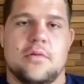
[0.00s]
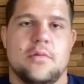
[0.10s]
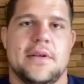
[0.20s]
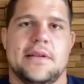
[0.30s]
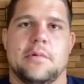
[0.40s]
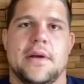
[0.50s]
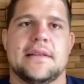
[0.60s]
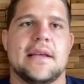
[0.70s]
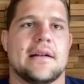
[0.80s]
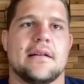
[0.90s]
we we
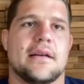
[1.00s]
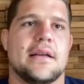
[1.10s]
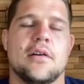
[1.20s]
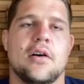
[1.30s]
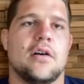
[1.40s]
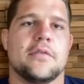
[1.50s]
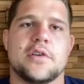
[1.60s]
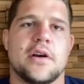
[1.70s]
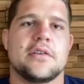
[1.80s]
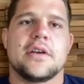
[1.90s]
attacked like in a half
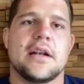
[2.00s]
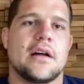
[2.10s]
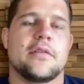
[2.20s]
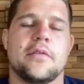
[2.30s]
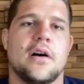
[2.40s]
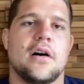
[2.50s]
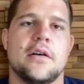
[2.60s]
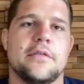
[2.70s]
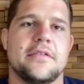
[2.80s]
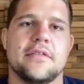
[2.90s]
trying to get out of a
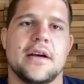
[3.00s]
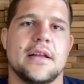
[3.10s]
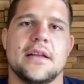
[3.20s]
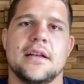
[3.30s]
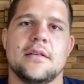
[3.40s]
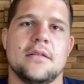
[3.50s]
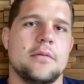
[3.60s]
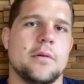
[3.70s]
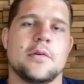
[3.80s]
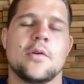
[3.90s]
half and then
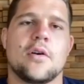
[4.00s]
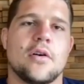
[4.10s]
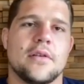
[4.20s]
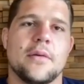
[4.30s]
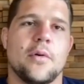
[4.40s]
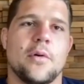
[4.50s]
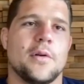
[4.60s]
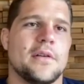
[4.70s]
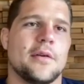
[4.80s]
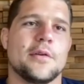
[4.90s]
we would knock on the
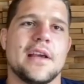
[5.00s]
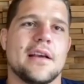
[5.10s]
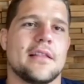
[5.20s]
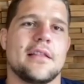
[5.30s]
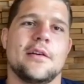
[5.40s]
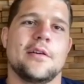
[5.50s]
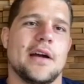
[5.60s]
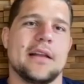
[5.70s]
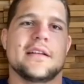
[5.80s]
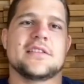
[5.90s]
ball they would kick it through
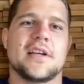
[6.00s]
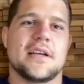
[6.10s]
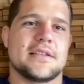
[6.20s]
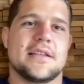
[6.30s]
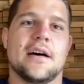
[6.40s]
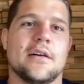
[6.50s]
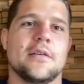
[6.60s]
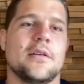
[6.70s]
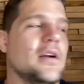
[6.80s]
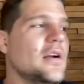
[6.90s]
and then chase
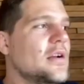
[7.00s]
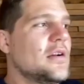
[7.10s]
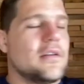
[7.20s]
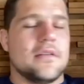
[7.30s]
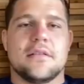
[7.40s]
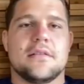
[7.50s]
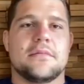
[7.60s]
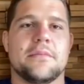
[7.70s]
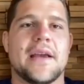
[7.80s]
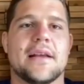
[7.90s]
down
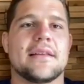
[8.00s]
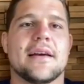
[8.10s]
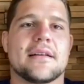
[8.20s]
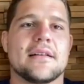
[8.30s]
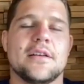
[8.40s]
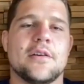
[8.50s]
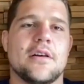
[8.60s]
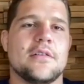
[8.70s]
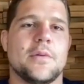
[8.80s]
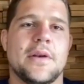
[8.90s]
make a tackle in your
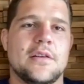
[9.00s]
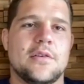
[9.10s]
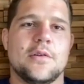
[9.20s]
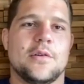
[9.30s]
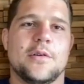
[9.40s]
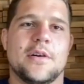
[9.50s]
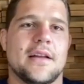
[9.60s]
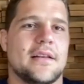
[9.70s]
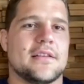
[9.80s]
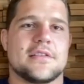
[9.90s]
own 22
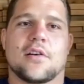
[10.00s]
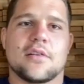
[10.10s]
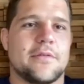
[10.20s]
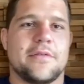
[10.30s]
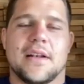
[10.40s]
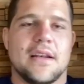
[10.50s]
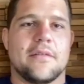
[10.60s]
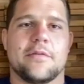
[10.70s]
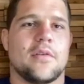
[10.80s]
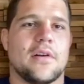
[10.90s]
and then start
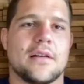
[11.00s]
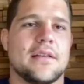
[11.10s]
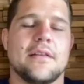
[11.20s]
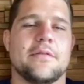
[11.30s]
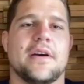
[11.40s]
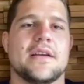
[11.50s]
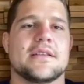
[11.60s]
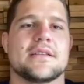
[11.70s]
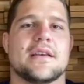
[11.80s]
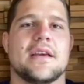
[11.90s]
defending for like 10
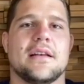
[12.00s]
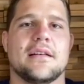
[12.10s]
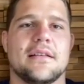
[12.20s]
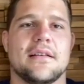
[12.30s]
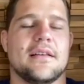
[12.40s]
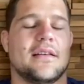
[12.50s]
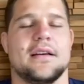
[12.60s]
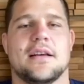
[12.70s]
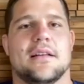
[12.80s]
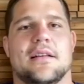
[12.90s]
phases again
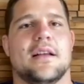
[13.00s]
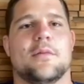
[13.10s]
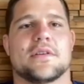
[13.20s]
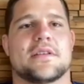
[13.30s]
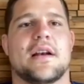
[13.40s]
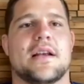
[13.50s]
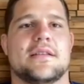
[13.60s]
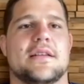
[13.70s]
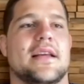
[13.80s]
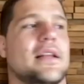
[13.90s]
it, it was
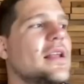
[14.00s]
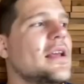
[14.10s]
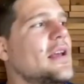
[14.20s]
crazy and then